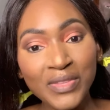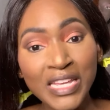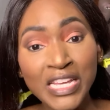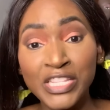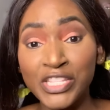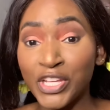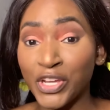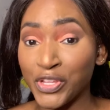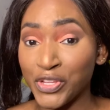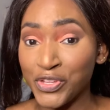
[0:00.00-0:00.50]

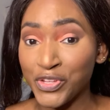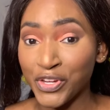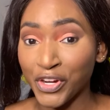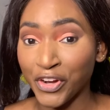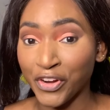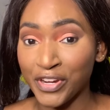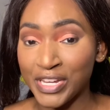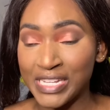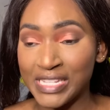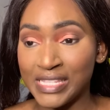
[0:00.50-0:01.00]
and tell you you're
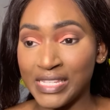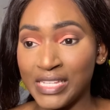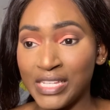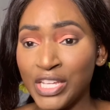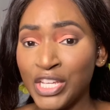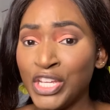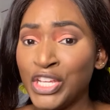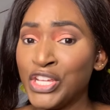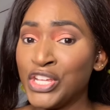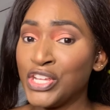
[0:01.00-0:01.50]
crazy.
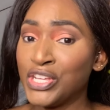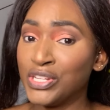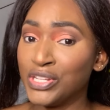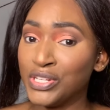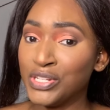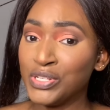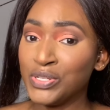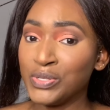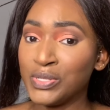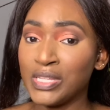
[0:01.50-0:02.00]
You
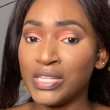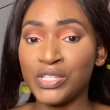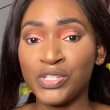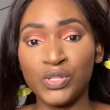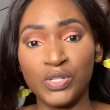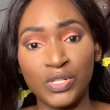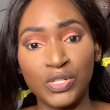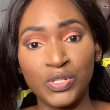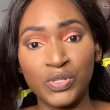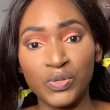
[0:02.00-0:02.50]
didn't do this,
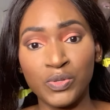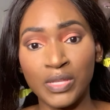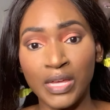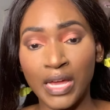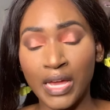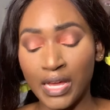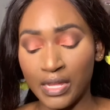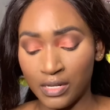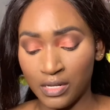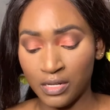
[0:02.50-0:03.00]
you didn't do
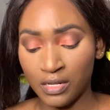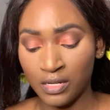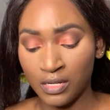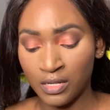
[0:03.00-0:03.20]
that.